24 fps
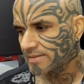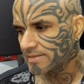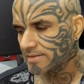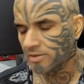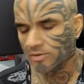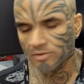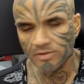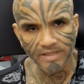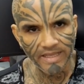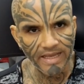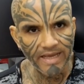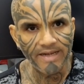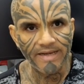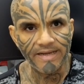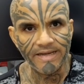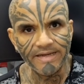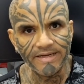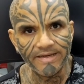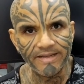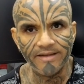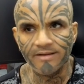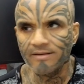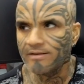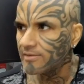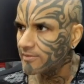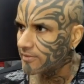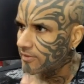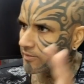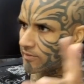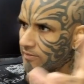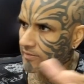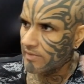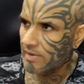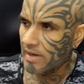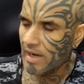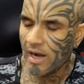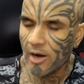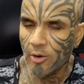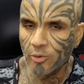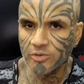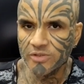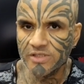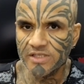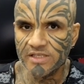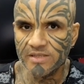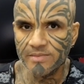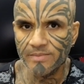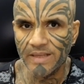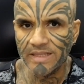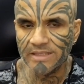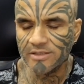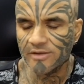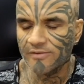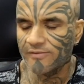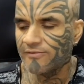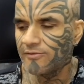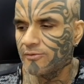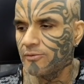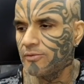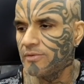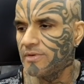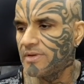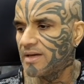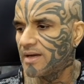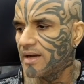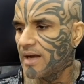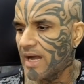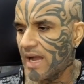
So they are eating house smells of food.